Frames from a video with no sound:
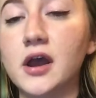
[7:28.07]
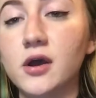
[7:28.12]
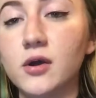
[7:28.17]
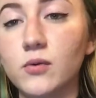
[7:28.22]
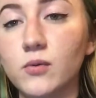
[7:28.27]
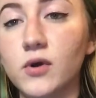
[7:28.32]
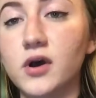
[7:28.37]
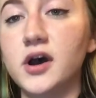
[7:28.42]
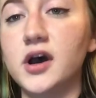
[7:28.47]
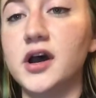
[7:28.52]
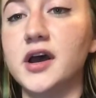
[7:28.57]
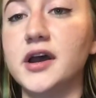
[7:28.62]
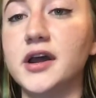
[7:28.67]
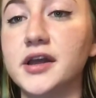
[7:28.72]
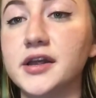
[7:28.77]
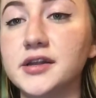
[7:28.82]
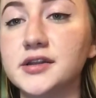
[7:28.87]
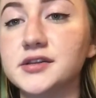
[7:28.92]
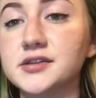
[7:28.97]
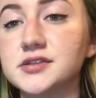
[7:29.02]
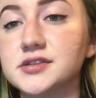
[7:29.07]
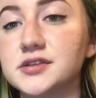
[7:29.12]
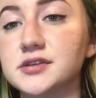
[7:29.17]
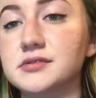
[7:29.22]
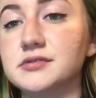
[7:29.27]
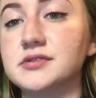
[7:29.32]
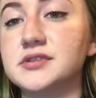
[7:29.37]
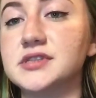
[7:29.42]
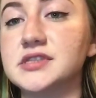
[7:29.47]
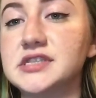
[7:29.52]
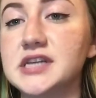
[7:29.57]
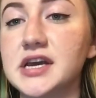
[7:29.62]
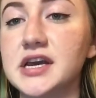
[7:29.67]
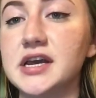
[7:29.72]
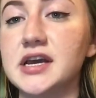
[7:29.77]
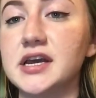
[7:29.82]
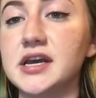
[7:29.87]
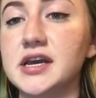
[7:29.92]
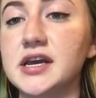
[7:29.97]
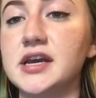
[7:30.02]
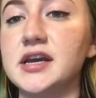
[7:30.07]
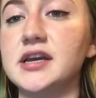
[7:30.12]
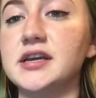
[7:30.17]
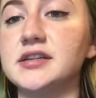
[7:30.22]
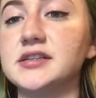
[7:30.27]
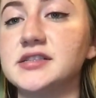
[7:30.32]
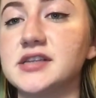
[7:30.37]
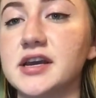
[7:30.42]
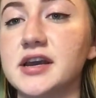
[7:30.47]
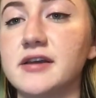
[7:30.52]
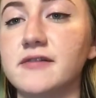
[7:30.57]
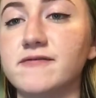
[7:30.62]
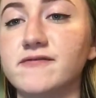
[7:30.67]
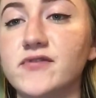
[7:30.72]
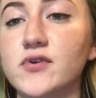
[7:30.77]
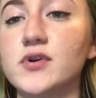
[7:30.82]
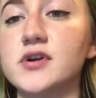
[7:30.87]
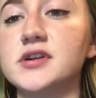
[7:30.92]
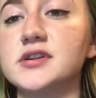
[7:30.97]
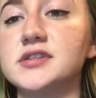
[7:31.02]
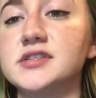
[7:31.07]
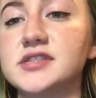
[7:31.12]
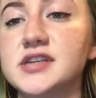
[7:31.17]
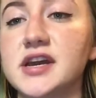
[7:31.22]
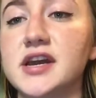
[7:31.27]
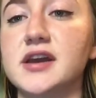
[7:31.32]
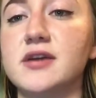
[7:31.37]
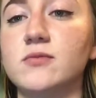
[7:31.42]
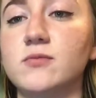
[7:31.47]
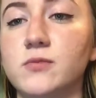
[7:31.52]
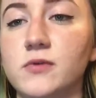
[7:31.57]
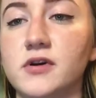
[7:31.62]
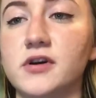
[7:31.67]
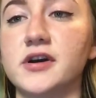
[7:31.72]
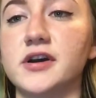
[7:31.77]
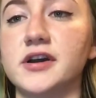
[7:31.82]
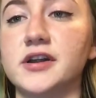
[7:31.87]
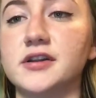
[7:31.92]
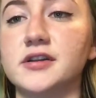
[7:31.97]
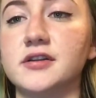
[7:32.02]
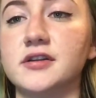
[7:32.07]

1, 2, te, forte, 1.